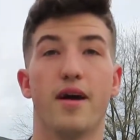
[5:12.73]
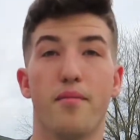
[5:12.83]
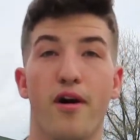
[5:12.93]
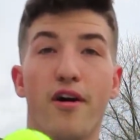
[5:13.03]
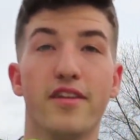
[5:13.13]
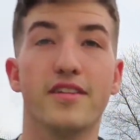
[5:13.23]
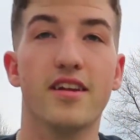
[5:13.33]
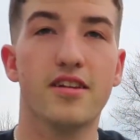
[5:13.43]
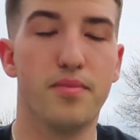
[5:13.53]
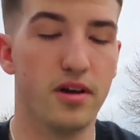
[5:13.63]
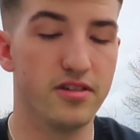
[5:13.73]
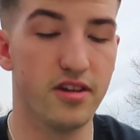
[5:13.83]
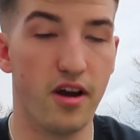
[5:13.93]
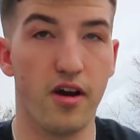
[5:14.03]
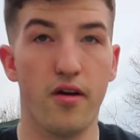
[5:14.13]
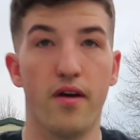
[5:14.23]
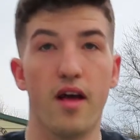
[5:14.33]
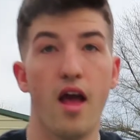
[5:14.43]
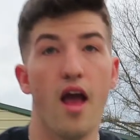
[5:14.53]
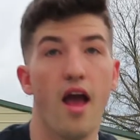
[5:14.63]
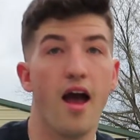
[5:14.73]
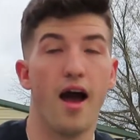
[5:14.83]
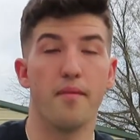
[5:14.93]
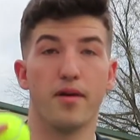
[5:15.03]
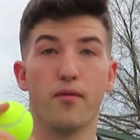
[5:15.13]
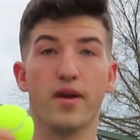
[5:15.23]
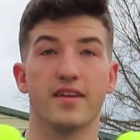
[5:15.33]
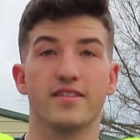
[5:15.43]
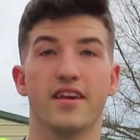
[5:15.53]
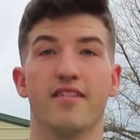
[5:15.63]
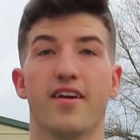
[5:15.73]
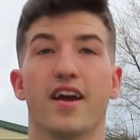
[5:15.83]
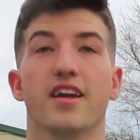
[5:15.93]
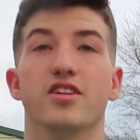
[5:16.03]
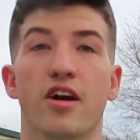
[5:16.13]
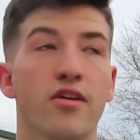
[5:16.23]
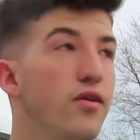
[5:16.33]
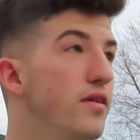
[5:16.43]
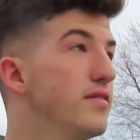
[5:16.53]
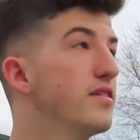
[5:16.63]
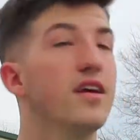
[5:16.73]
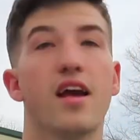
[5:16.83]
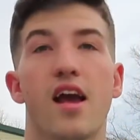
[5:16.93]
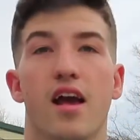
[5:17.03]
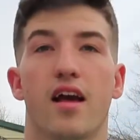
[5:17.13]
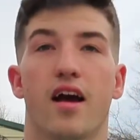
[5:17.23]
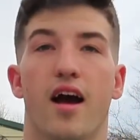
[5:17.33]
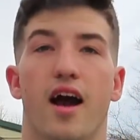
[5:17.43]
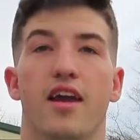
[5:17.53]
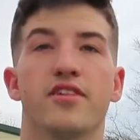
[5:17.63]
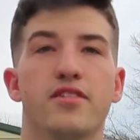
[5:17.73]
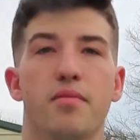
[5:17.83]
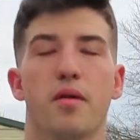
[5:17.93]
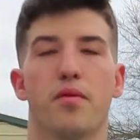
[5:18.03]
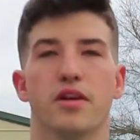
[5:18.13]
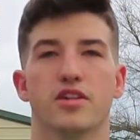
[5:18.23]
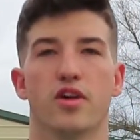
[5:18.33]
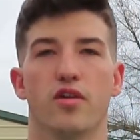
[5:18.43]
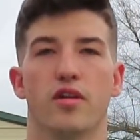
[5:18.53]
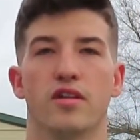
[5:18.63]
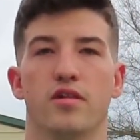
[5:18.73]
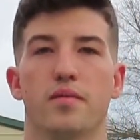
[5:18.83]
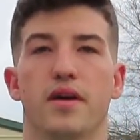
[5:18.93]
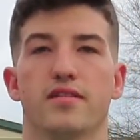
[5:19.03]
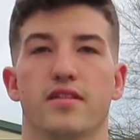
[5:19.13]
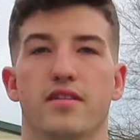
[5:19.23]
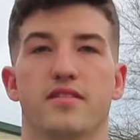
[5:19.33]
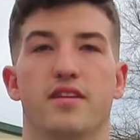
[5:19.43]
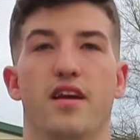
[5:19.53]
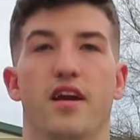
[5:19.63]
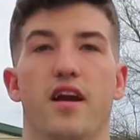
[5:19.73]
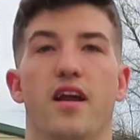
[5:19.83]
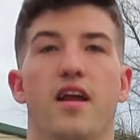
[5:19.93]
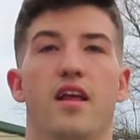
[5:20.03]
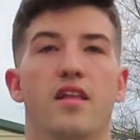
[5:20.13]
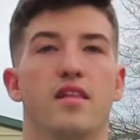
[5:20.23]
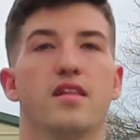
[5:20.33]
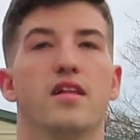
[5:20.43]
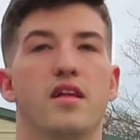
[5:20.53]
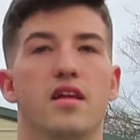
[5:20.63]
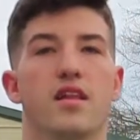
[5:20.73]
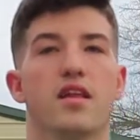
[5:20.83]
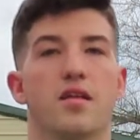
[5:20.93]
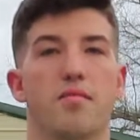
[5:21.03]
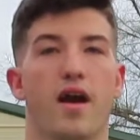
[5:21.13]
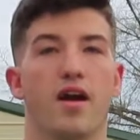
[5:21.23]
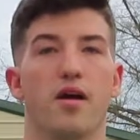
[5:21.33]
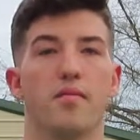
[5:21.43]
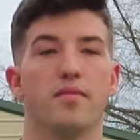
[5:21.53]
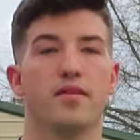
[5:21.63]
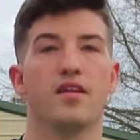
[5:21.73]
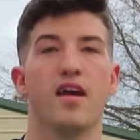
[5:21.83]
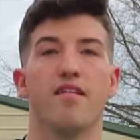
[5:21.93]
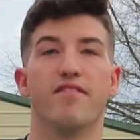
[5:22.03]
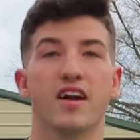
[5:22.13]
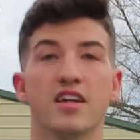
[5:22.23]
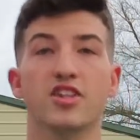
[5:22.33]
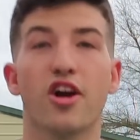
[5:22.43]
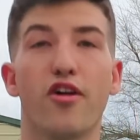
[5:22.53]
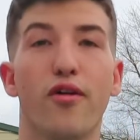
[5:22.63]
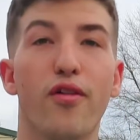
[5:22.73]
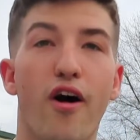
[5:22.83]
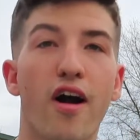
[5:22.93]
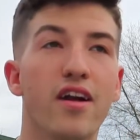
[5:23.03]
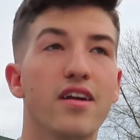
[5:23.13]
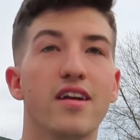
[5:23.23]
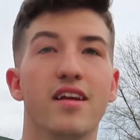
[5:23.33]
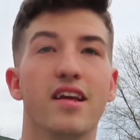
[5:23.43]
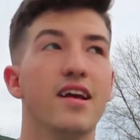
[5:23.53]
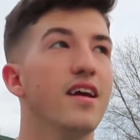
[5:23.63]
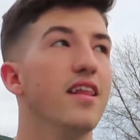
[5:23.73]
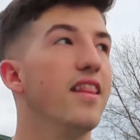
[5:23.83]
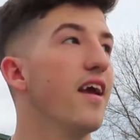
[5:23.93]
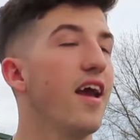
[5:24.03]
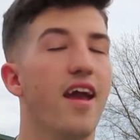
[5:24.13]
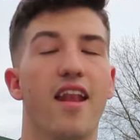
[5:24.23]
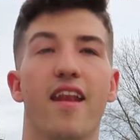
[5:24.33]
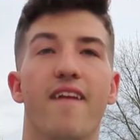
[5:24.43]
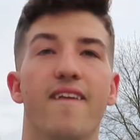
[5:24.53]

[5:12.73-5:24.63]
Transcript: I bought all these tennis balls, so I mean, we could see if I can juggle. I used to be able to juggle a little bit, so let's see here. Let me back up. If I can juggle longer than